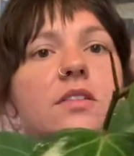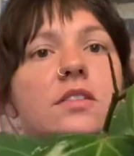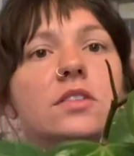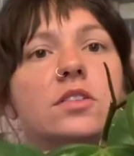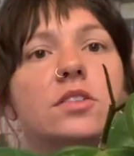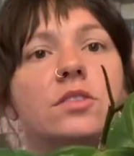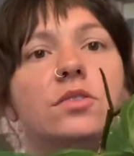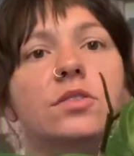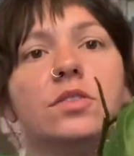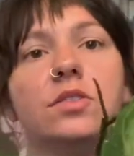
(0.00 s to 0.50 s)
2
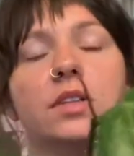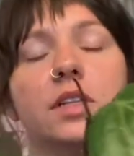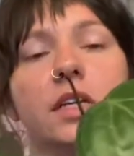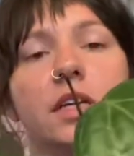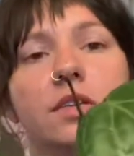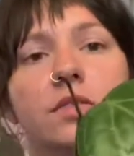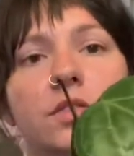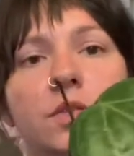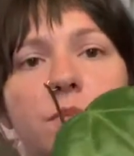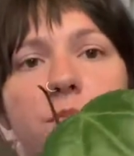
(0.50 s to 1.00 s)
new
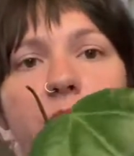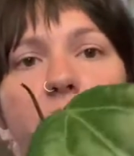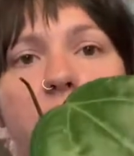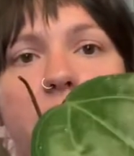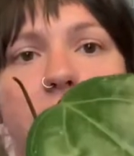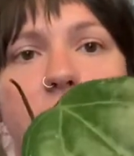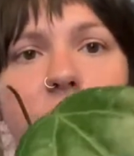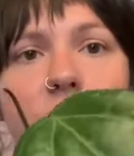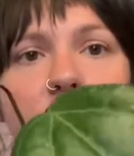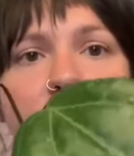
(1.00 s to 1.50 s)
leaves pretty
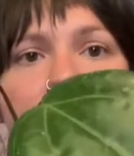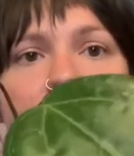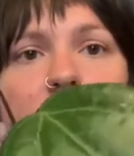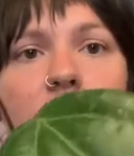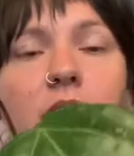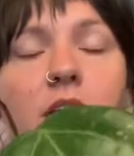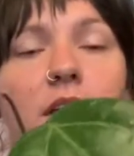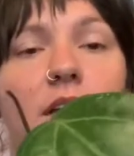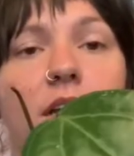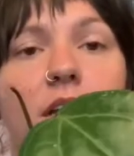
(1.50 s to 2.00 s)
soon.
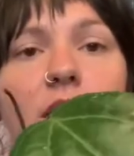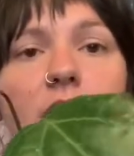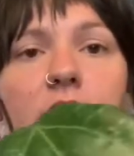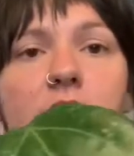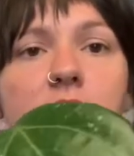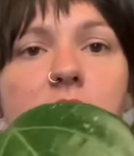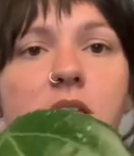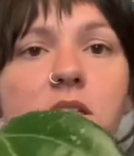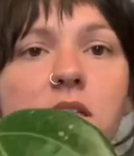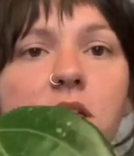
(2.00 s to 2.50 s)

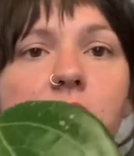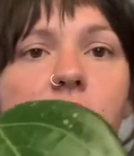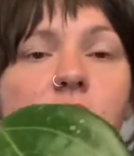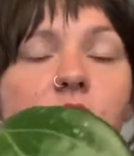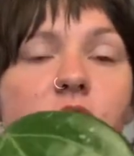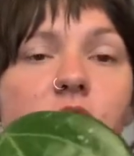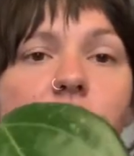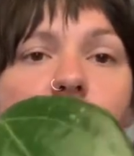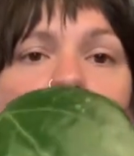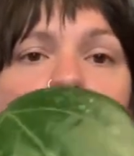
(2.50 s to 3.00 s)
These leaves
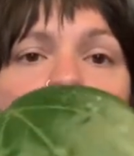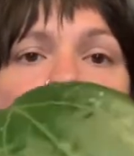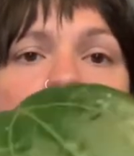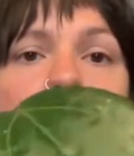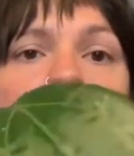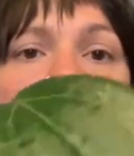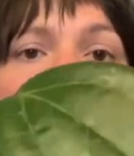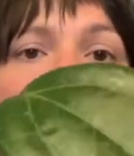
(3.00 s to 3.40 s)
just grow so